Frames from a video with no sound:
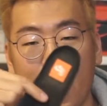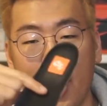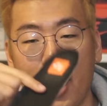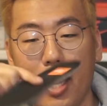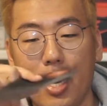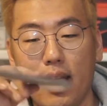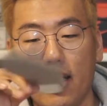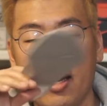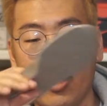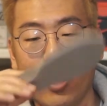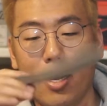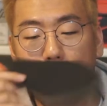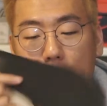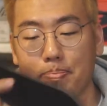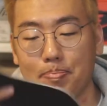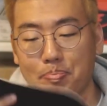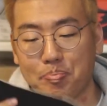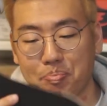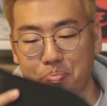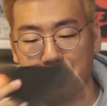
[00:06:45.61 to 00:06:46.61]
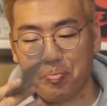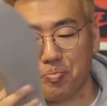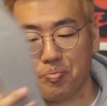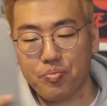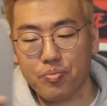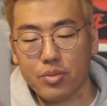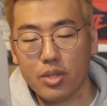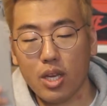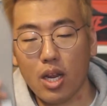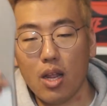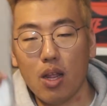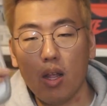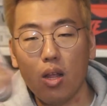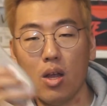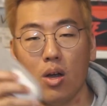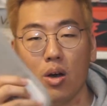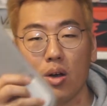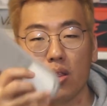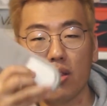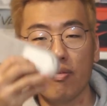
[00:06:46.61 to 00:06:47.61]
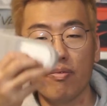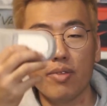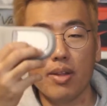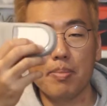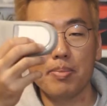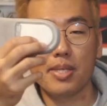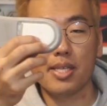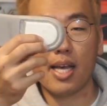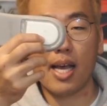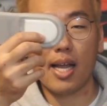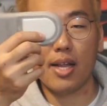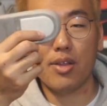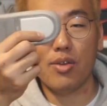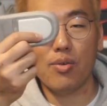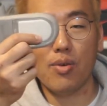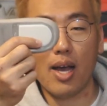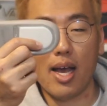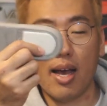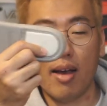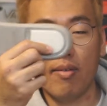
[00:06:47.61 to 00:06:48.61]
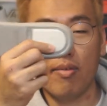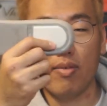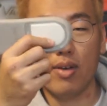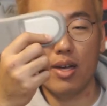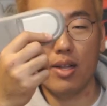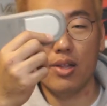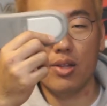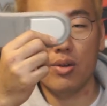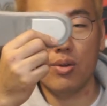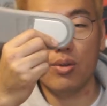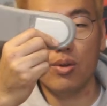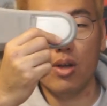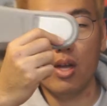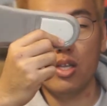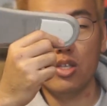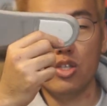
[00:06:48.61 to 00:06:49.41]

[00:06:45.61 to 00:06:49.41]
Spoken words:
And on the flip side, you have a little